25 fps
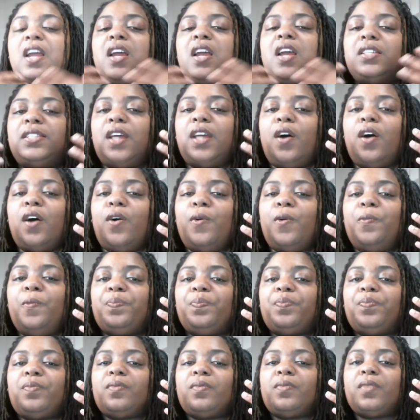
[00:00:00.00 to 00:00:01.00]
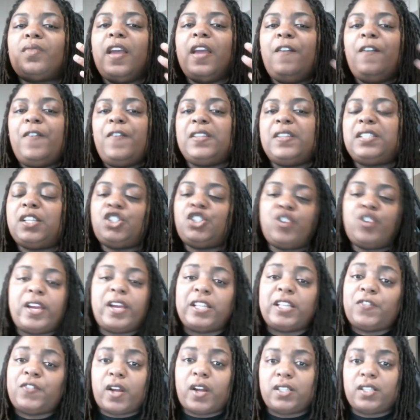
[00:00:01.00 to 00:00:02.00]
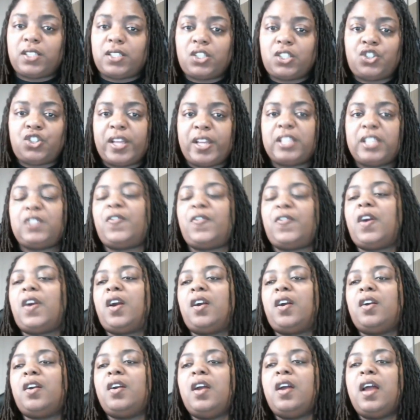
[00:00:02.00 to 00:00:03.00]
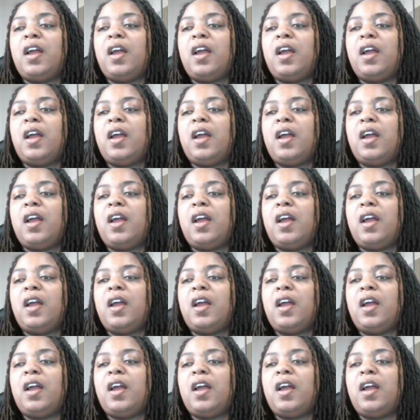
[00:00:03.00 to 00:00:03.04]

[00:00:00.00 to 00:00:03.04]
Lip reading: so if it's a transfer, it's a transfer.